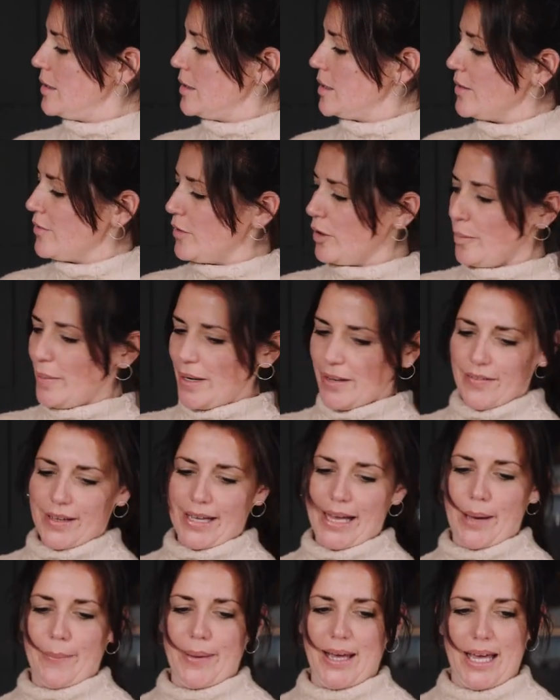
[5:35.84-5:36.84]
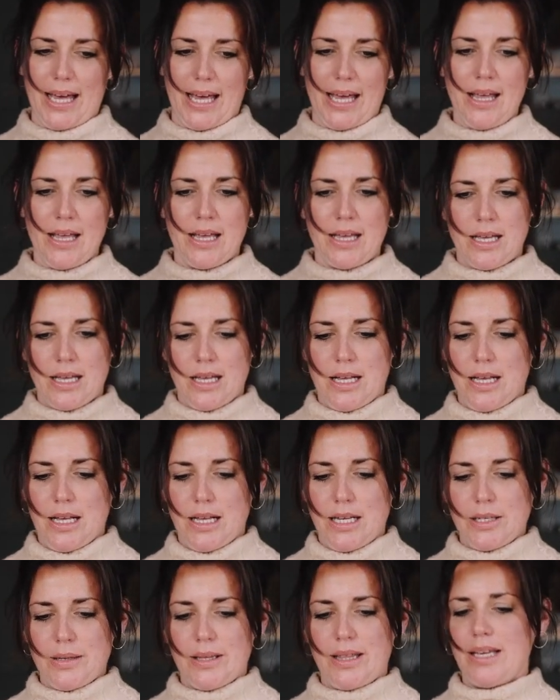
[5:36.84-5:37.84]
So I've got a bit of a gap here.
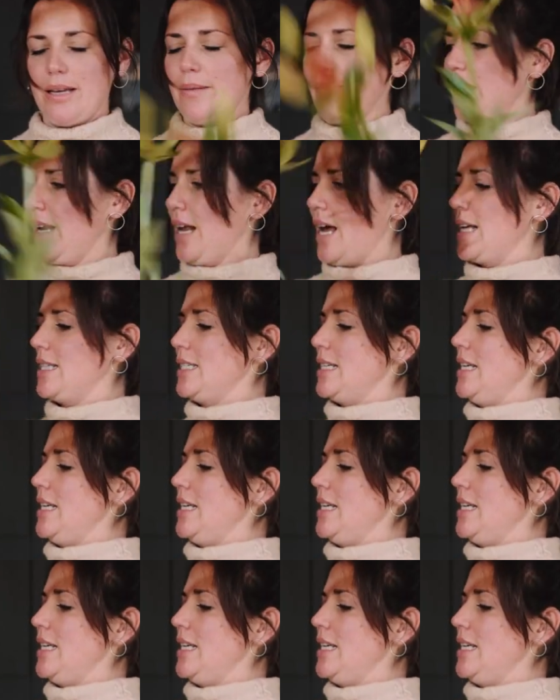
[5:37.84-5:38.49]
I think I'm going to add a